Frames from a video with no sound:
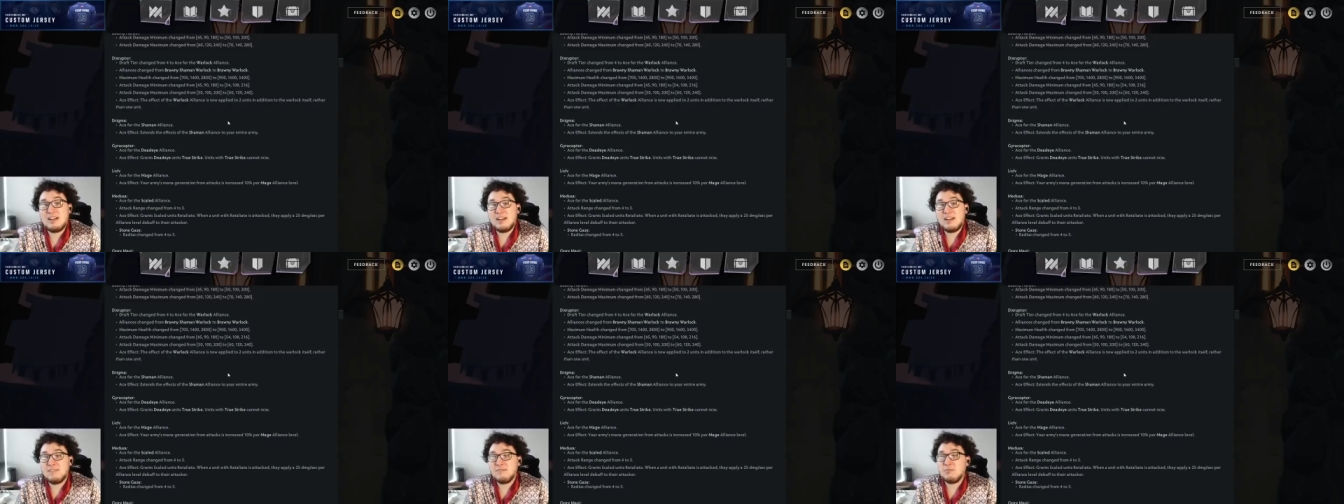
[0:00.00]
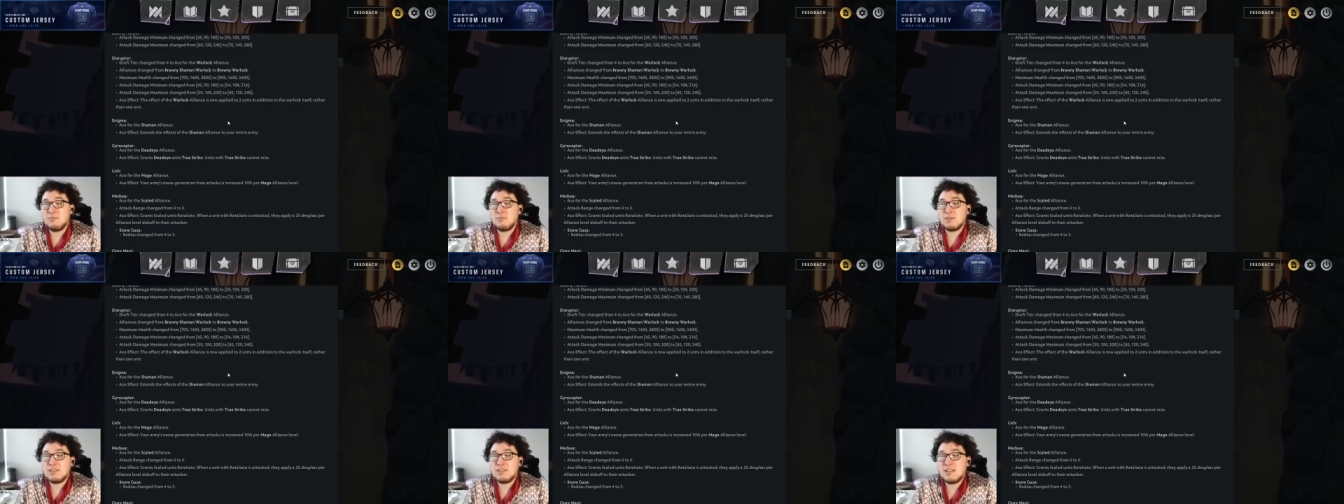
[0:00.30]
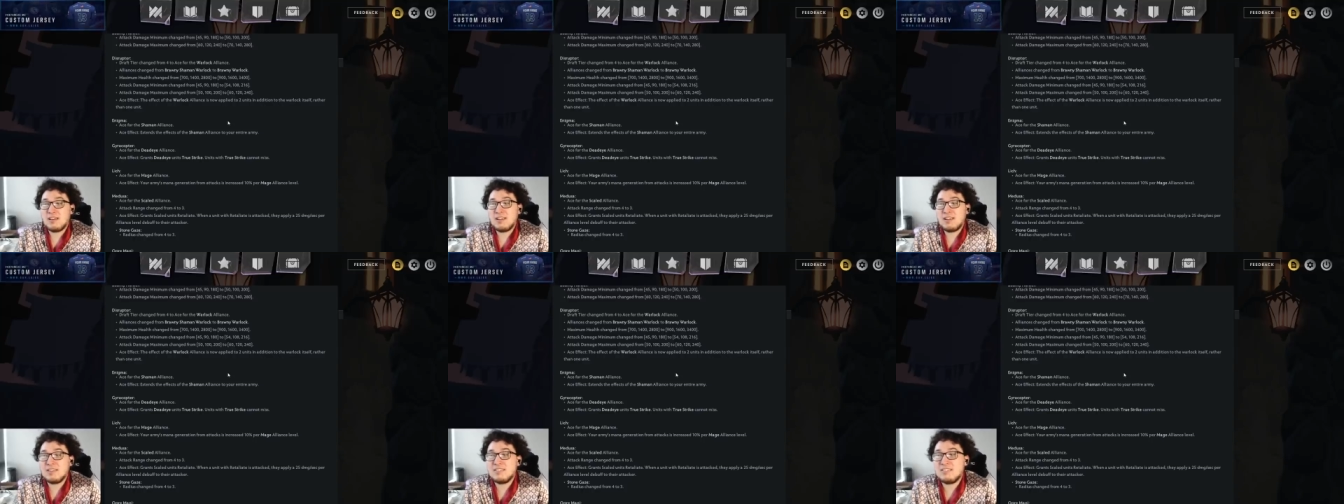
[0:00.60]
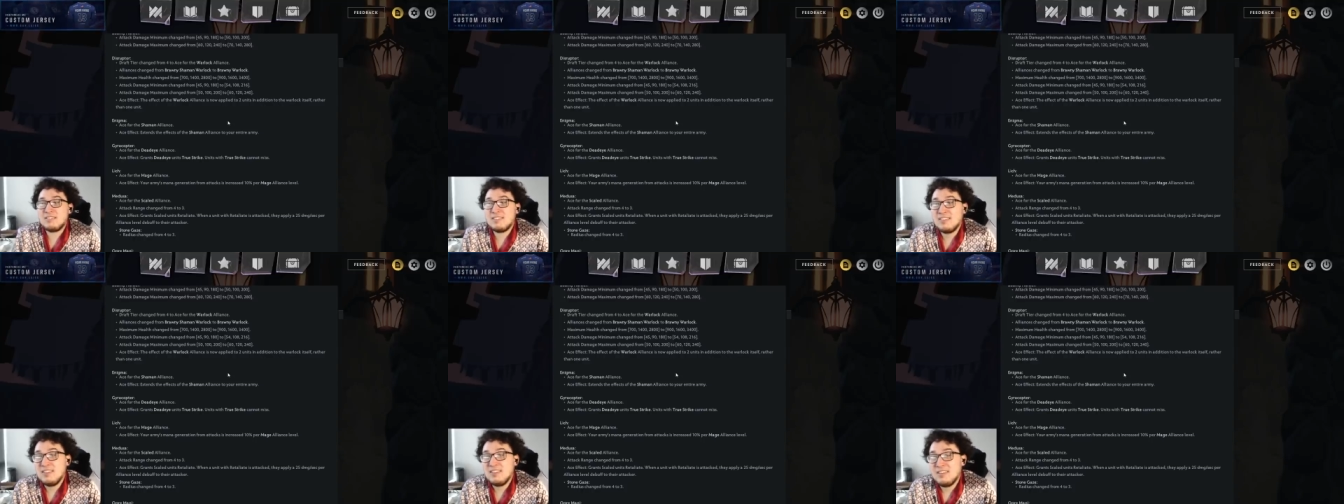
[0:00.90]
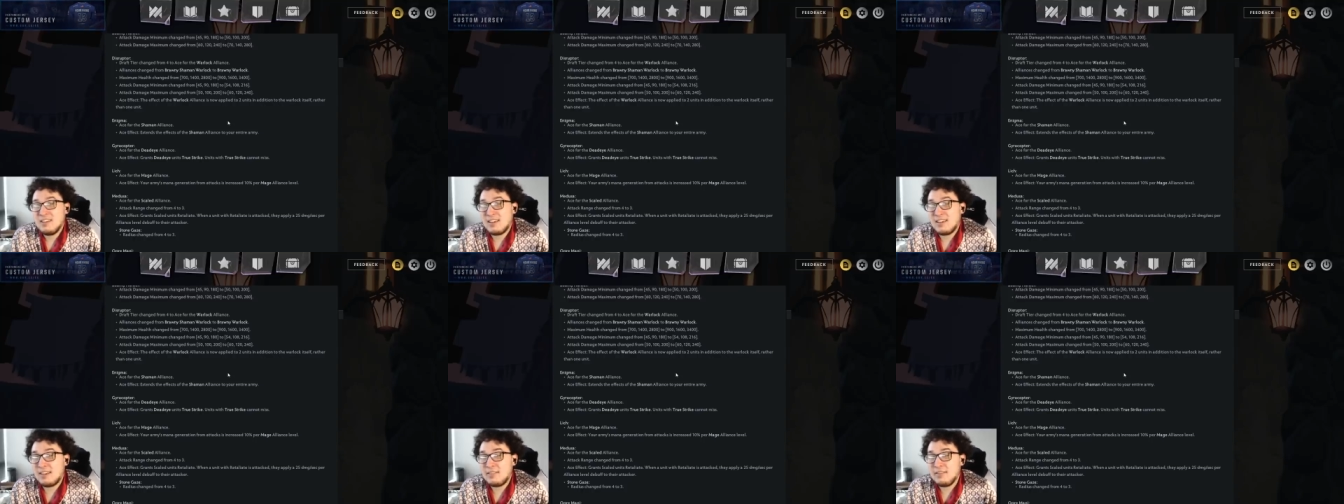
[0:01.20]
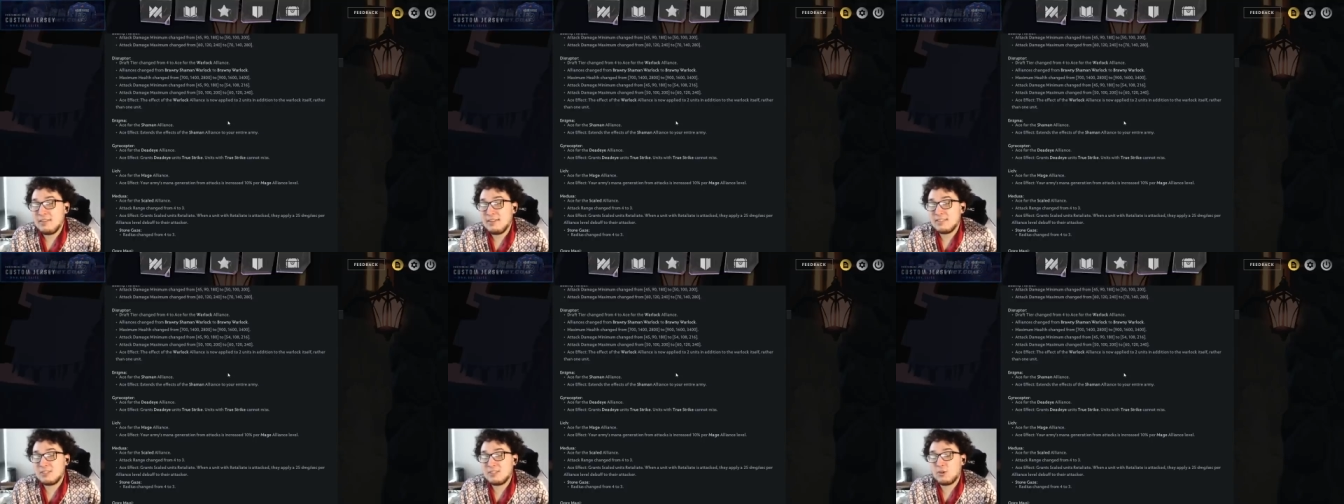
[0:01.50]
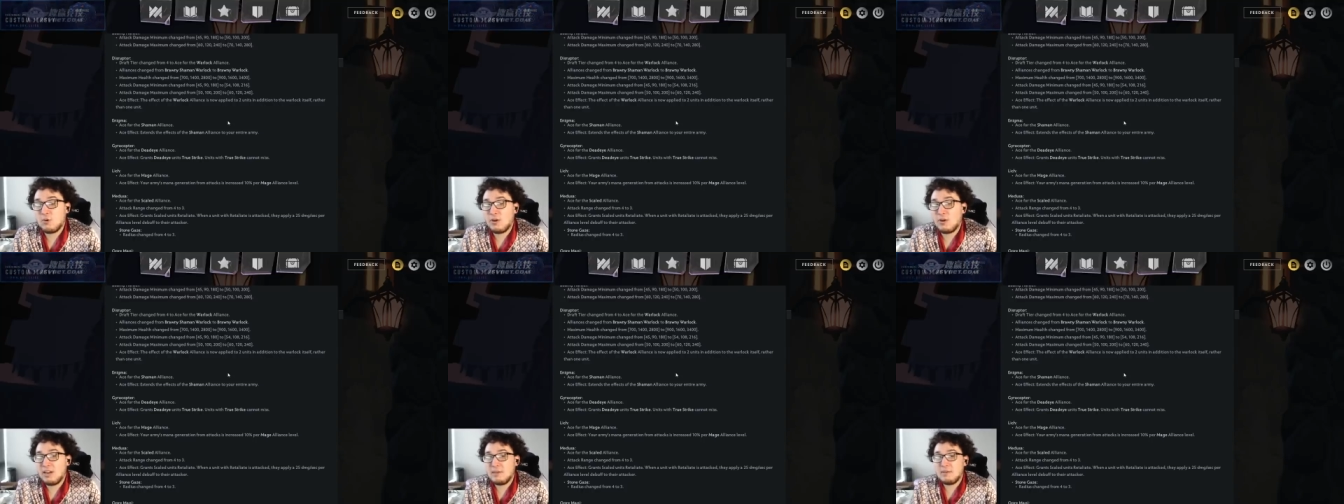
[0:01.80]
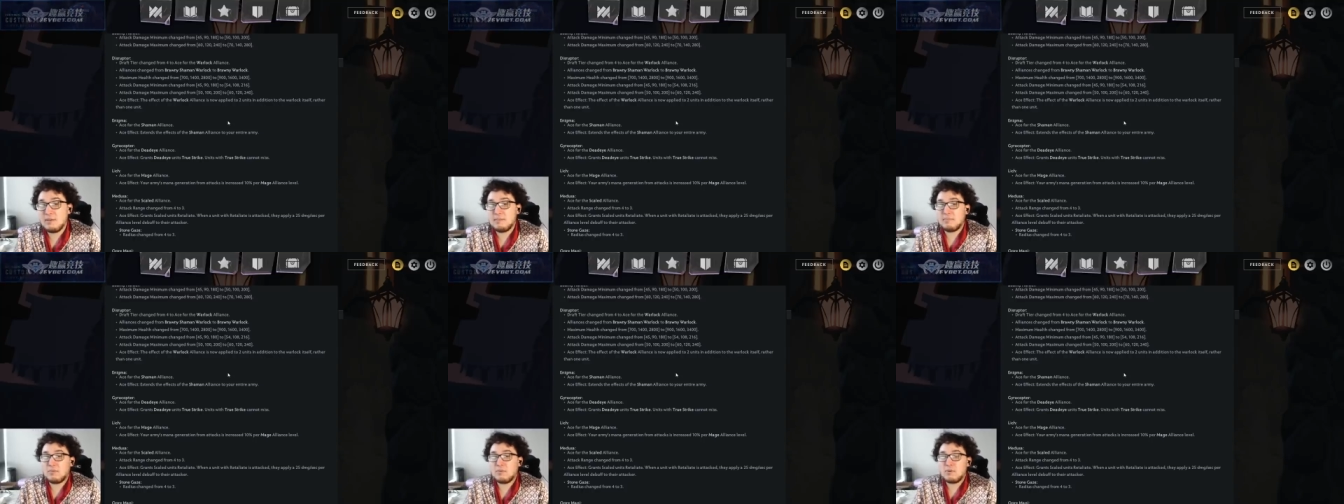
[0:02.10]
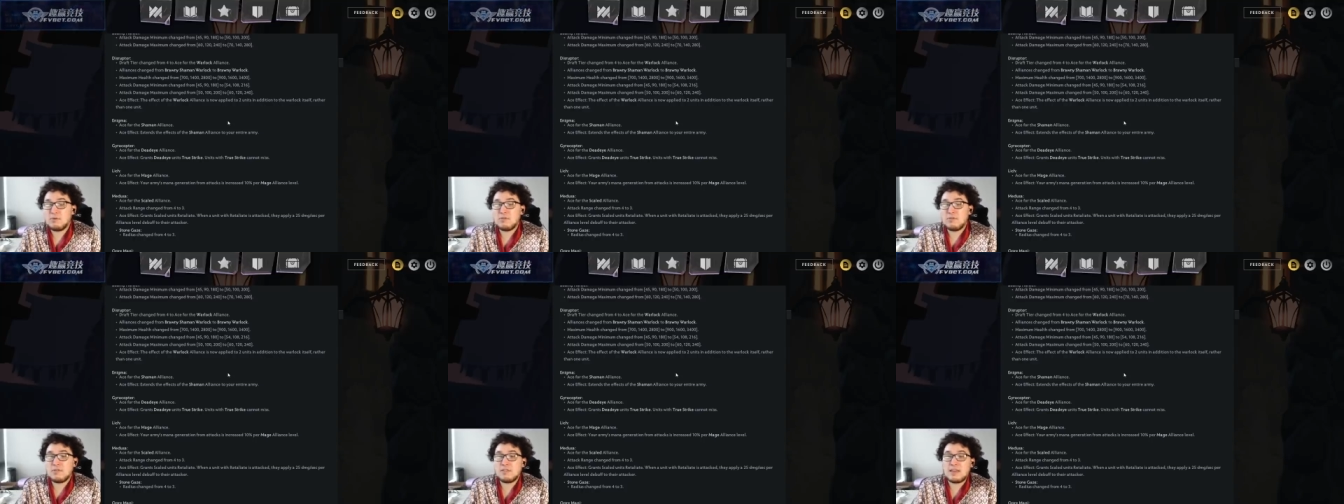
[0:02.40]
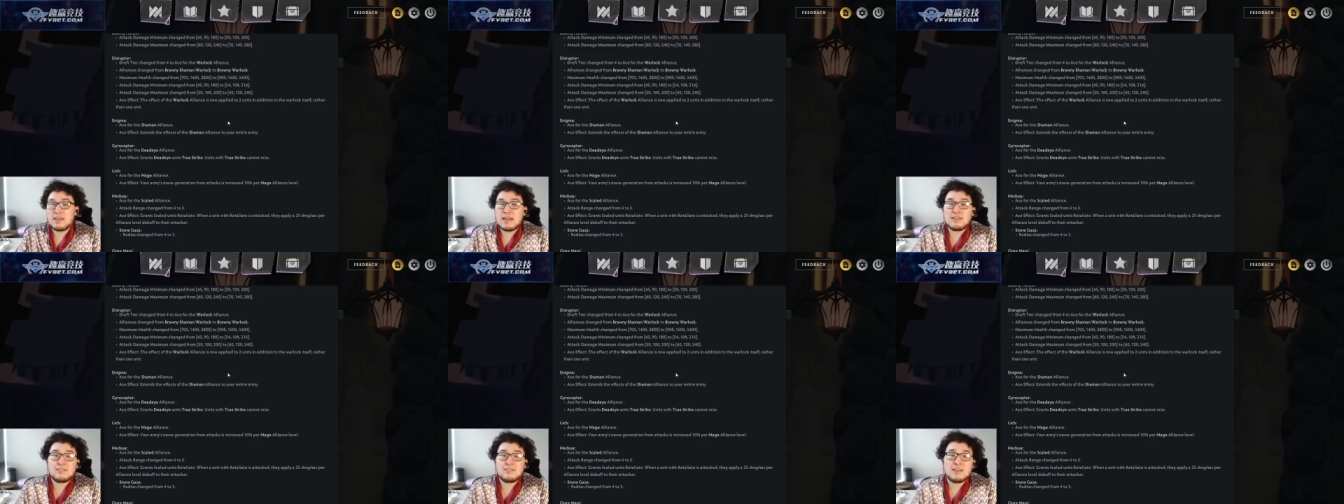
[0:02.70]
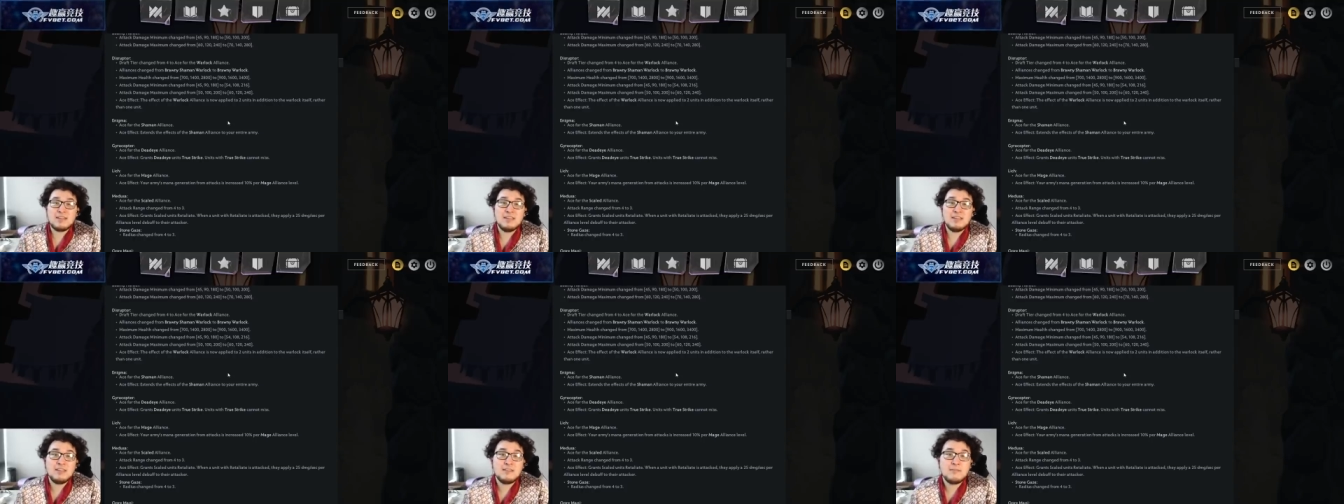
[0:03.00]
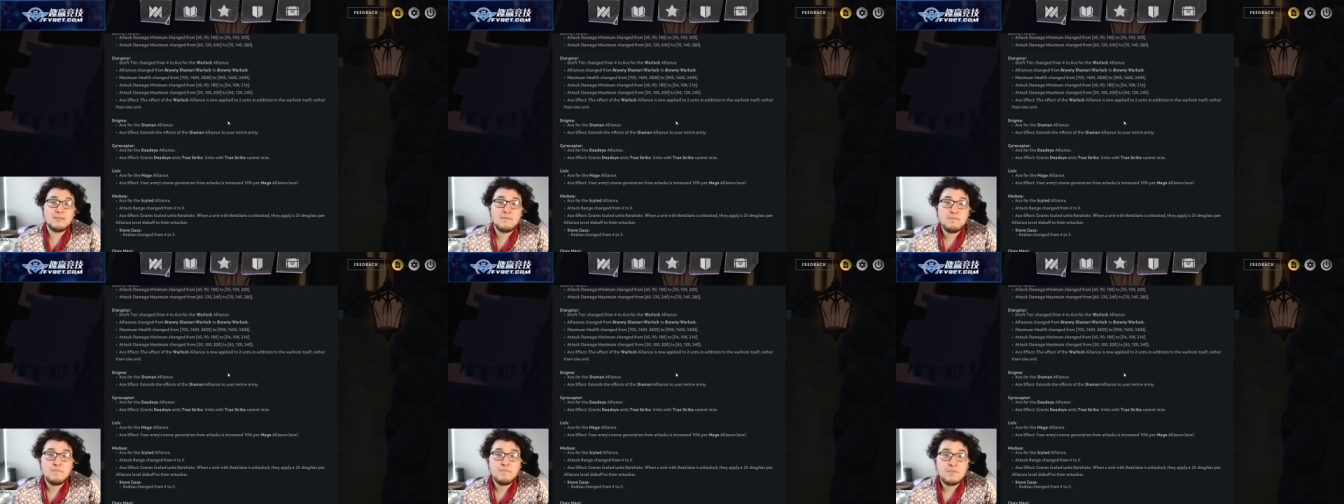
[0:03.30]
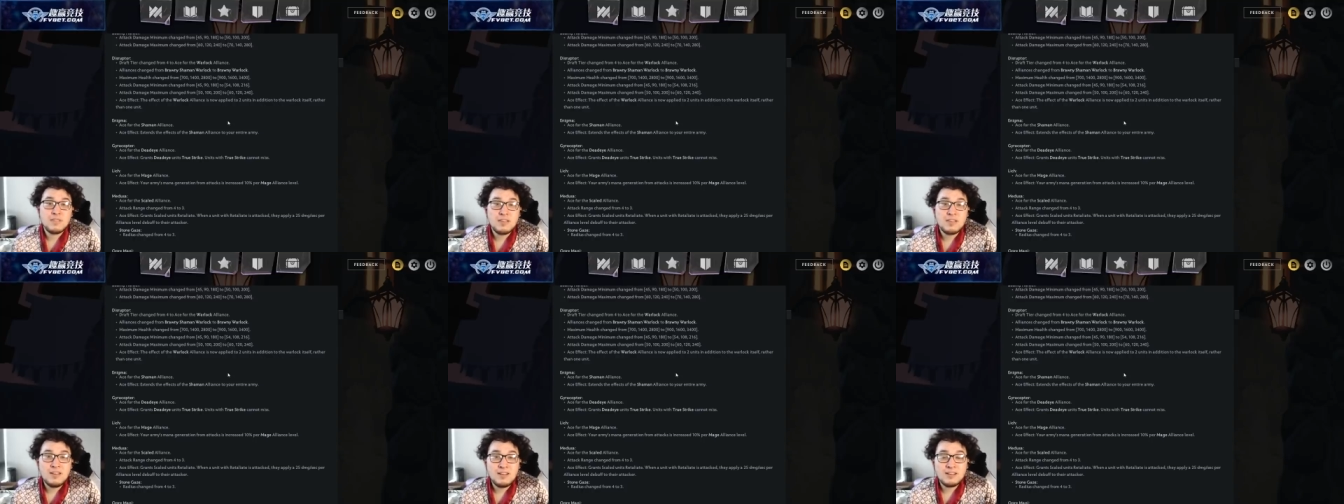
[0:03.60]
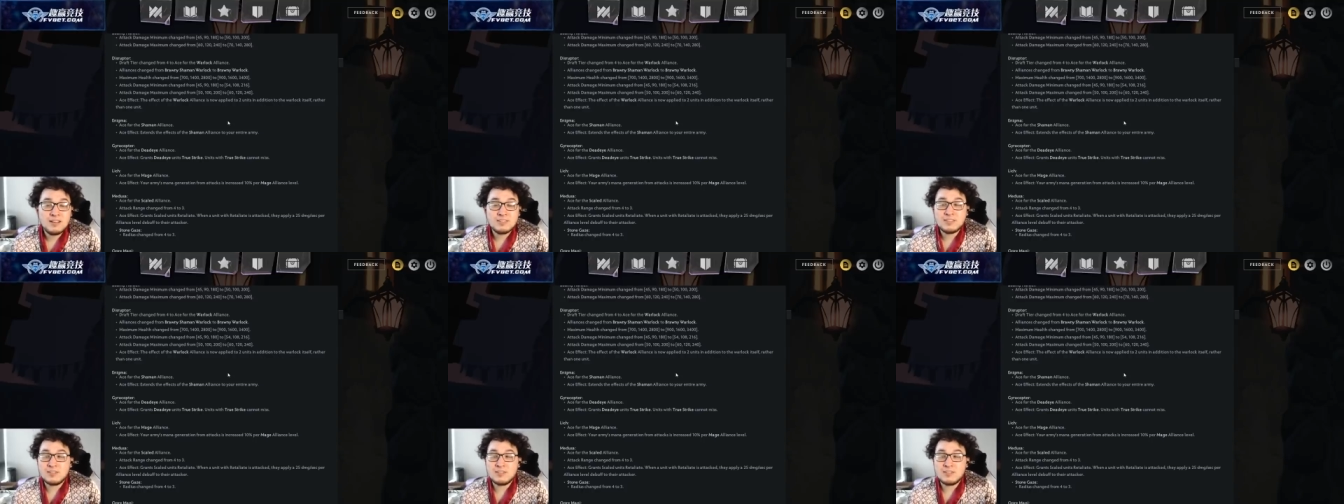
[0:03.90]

of Warlocks. And I think it's quite a bit more than that, right? Because